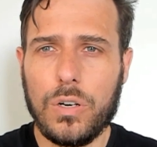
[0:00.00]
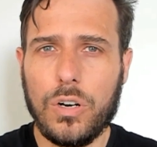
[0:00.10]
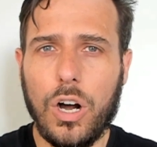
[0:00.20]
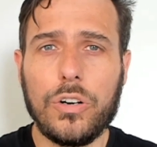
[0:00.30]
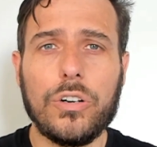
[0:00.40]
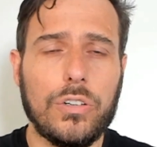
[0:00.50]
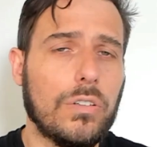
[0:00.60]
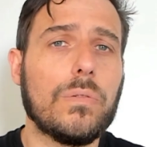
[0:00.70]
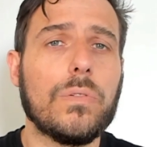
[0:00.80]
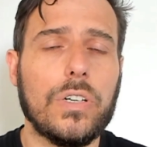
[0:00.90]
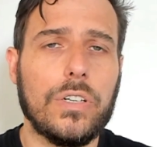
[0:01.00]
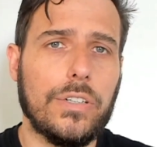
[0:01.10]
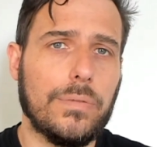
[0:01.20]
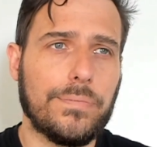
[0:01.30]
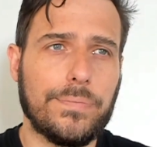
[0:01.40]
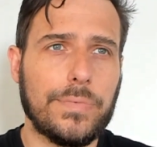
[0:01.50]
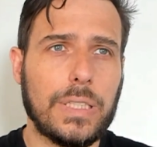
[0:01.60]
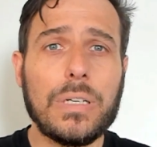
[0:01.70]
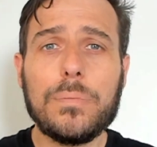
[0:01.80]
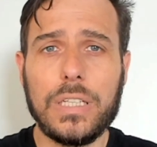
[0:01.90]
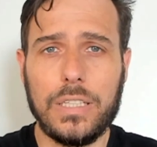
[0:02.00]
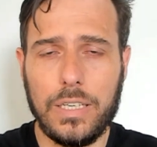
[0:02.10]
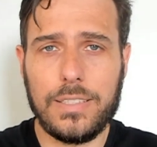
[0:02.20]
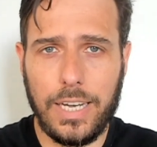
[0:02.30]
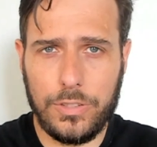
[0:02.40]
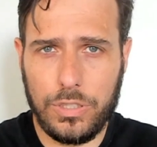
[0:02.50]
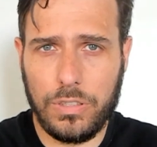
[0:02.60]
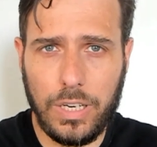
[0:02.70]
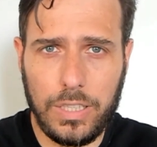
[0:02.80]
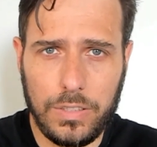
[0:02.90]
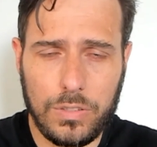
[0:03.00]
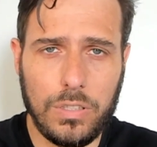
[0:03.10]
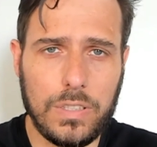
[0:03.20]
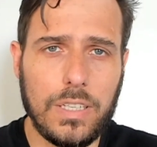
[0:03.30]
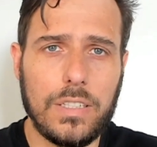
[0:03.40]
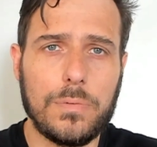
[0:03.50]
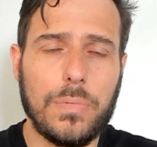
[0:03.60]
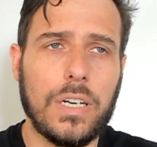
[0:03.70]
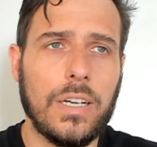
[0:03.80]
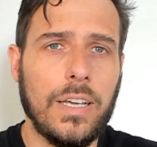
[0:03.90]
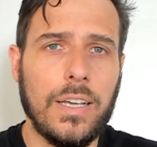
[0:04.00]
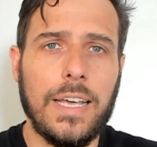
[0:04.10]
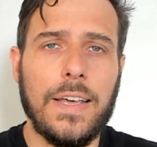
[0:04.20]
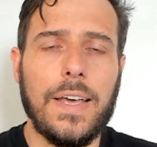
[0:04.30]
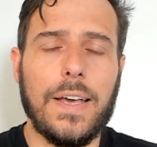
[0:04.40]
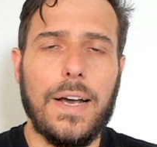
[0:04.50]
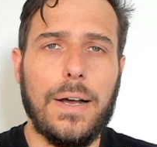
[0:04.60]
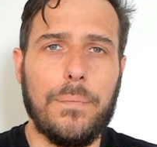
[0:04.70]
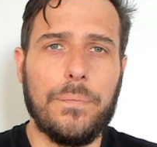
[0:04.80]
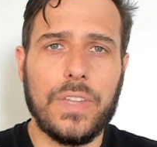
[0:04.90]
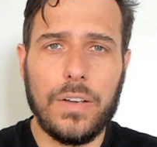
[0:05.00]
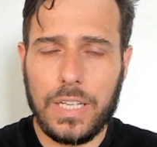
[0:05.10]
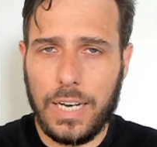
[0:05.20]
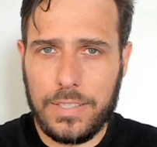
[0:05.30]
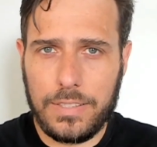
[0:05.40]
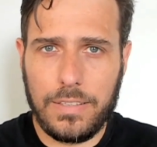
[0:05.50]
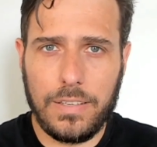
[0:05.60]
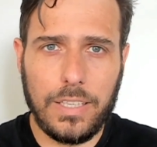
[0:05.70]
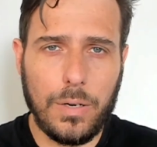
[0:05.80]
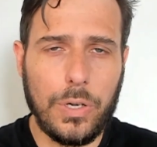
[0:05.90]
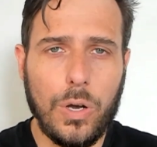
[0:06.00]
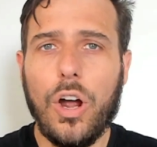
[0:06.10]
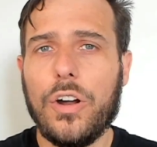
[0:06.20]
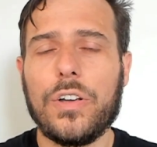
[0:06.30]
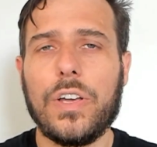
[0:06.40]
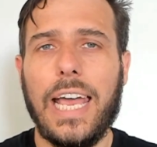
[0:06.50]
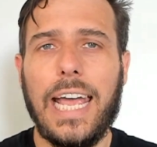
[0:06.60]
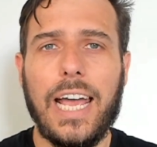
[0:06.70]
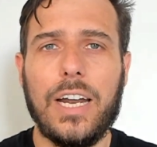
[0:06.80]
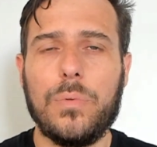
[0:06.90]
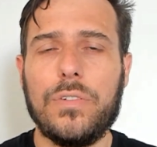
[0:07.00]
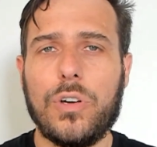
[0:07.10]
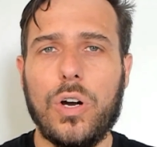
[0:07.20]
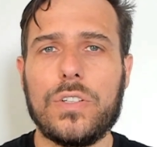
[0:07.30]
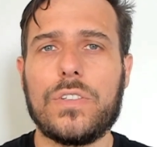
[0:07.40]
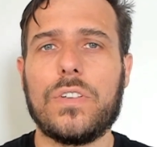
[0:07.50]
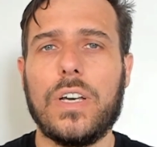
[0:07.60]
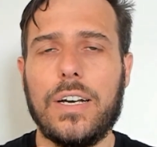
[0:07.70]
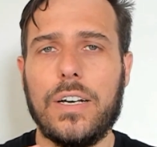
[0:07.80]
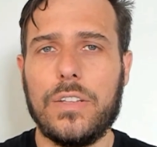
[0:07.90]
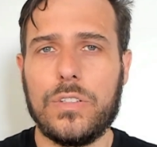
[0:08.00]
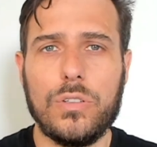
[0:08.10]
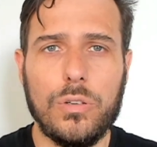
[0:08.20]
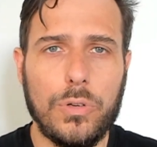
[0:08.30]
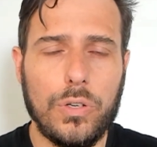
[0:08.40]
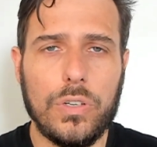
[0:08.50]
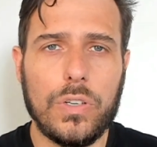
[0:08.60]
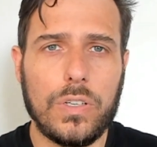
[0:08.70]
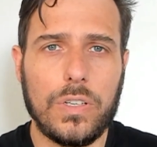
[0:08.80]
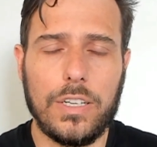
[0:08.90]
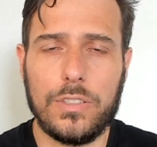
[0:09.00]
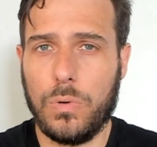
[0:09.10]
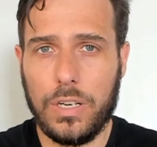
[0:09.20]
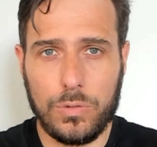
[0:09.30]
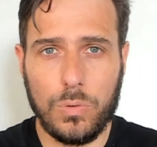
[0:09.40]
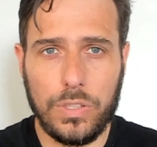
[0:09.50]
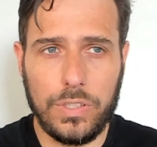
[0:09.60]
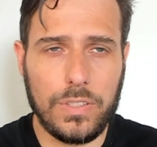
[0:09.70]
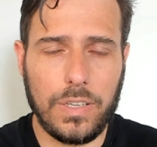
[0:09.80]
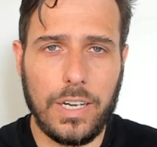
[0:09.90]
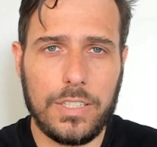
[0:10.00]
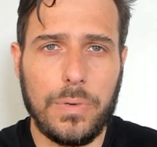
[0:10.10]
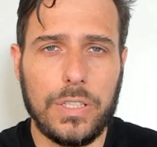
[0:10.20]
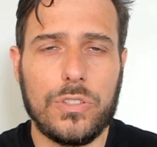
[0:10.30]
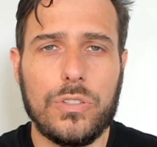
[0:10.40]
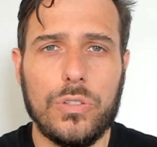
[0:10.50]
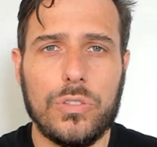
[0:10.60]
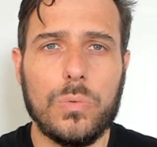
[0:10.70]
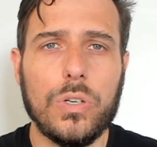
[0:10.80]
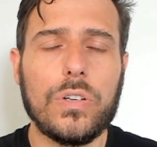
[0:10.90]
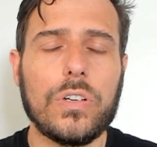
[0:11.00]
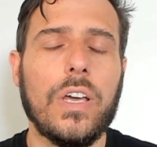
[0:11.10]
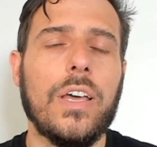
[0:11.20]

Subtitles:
honor the commitment that it takes to create this content. But nevertheless, here we are, and we've got this new moon, as well as all of these other aspects to work